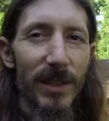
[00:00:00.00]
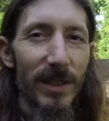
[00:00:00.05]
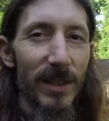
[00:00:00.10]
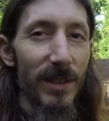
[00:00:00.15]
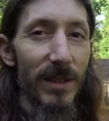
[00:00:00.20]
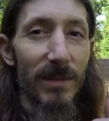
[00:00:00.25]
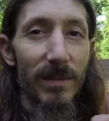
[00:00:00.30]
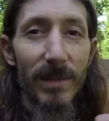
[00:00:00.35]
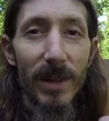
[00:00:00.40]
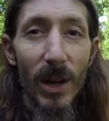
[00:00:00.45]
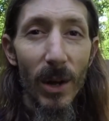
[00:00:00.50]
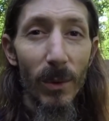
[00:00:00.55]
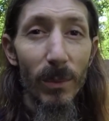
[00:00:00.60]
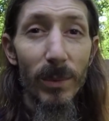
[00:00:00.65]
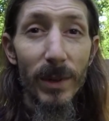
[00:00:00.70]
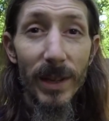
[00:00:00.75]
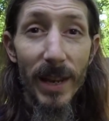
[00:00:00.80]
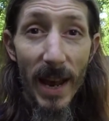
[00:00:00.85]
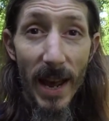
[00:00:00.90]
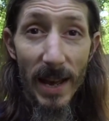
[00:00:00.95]
It's, you know,
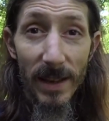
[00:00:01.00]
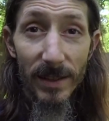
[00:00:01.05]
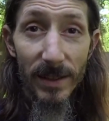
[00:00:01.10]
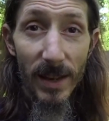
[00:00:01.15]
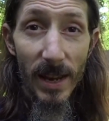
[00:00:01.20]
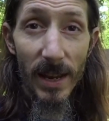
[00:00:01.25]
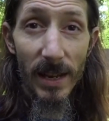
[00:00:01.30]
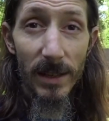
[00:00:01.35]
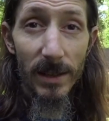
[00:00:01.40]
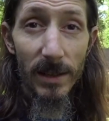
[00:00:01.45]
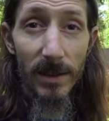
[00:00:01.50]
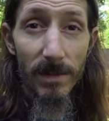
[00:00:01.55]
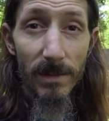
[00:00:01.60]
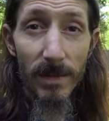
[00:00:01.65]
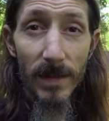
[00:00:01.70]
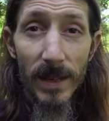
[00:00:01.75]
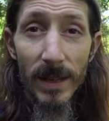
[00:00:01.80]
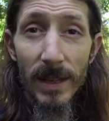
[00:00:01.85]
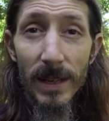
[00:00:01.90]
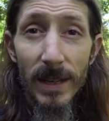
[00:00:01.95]
Gas-X
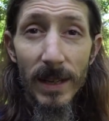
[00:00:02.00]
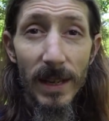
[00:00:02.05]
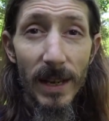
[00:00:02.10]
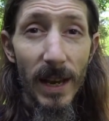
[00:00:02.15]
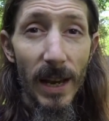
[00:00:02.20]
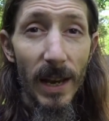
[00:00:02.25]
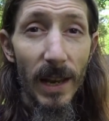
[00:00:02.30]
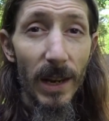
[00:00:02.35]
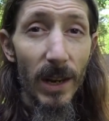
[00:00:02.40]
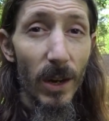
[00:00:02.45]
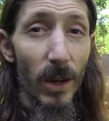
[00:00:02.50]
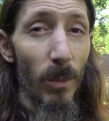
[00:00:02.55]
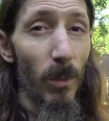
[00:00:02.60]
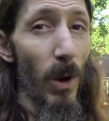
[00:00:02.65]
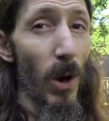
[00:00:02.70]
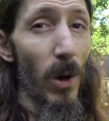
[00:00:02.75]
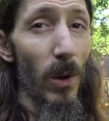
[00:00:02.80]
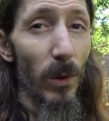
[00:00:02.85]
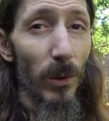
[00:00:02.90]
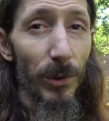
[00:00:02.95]
and
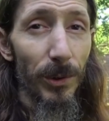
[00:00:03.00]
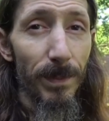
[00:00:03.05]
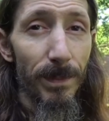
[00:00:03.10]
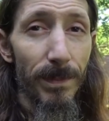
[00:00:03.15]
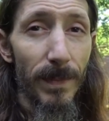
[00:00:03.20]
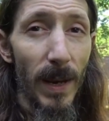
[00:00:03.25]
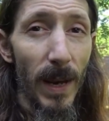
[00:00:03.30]
malt.